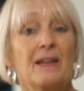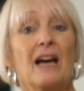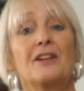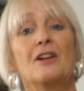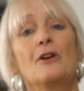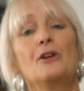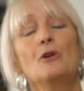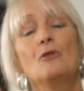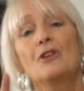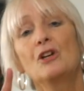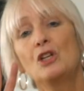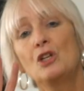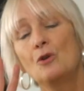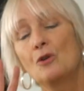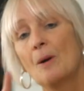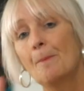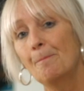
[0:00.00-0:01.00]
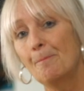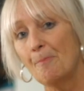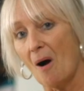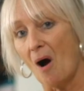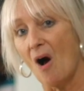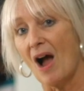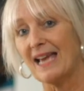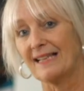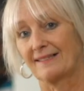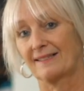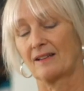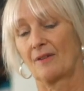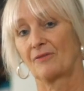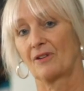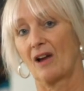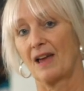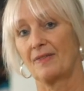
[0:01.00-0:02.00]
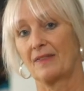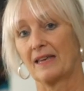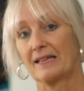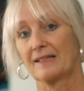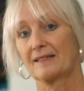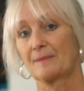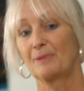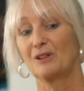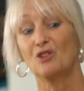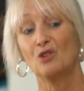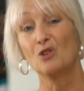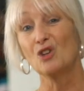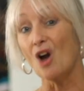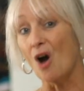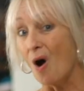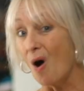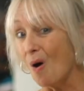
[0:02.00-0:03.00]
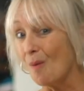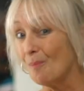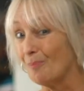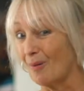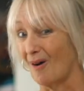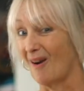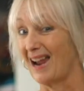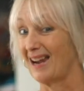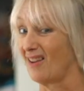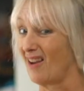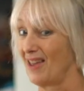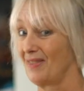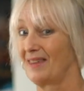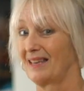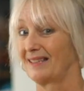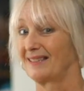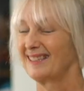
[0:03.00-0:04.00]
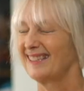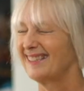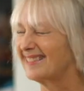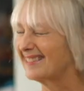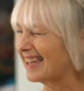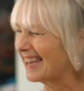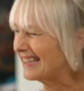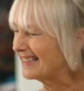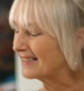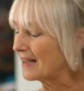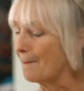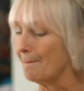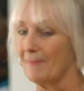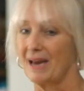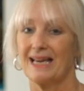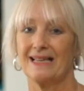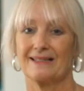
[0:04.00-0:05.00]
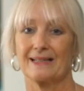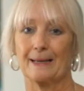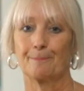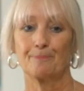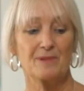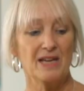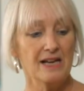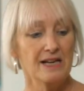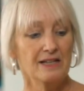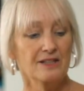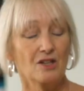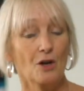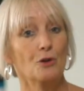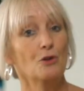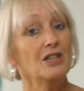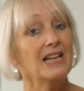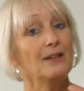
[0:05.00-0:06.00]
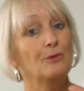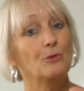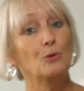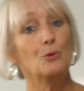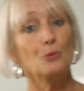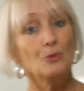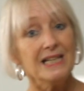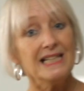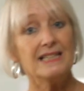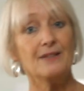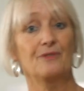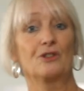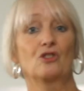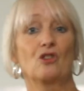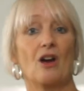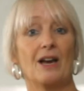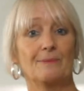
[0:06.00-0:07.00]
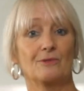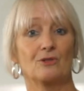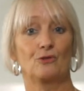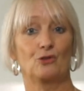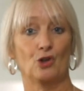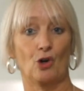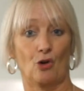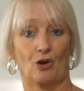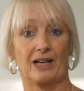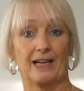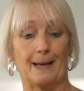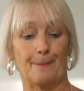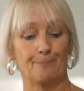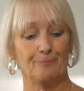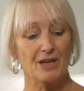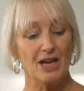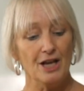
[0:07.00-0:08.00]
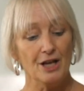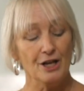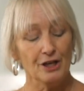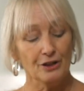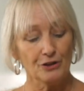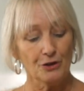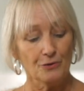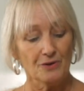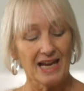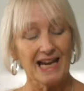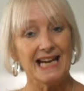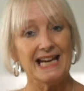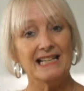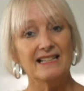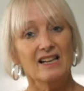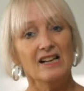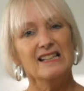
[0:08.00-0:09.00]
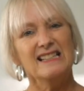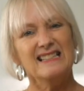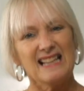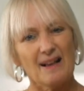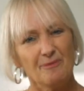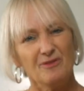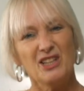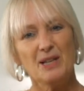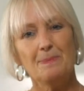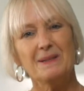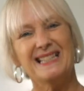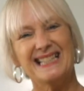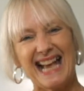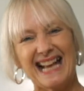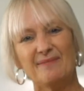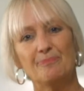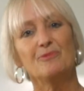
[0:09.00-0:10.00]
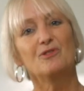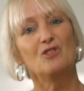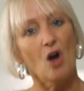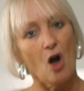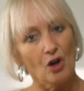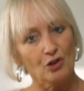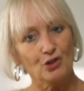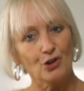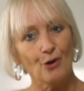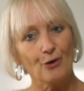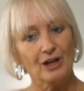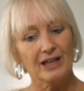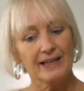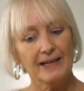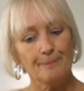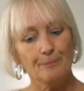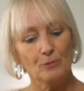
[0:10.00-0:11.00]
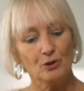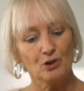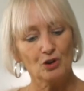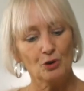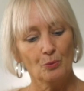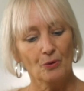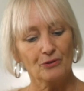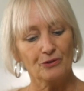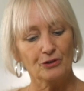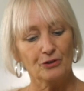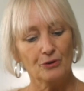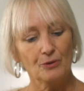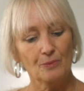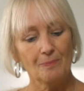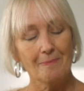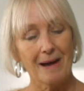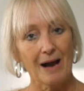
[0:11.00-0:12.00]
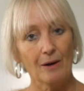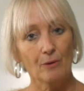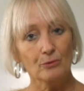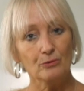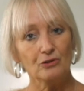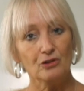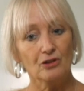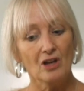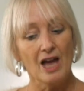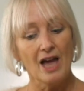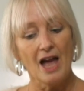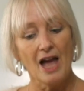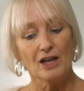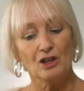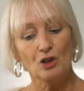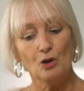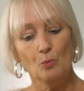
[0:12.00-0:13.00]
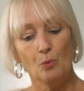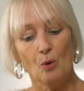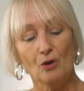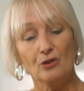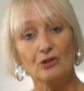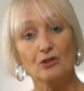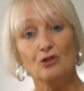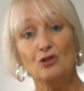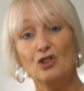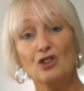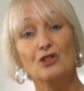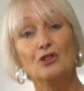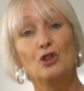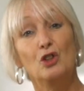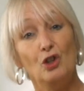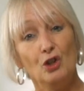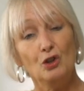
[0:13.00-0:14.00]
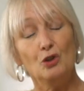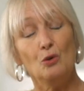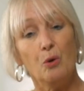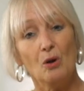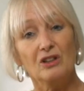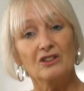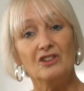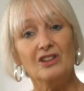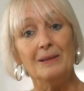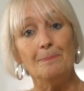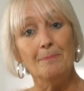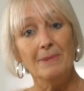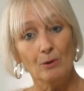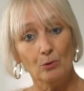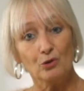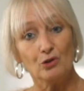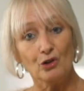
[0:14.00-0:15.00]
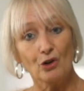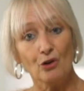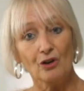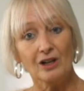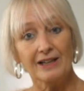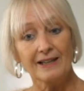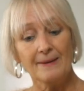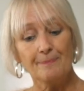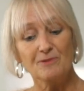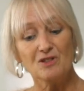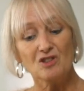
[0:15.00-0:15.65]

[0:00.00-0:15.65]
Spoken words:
Now I know that you can buy stuff like this, but you can't buy it like this. This tastes amazing. So you need 3 different types of chocolate. You need 70% dark chocolate, which you want to melt. You want just good quality milk chocolate,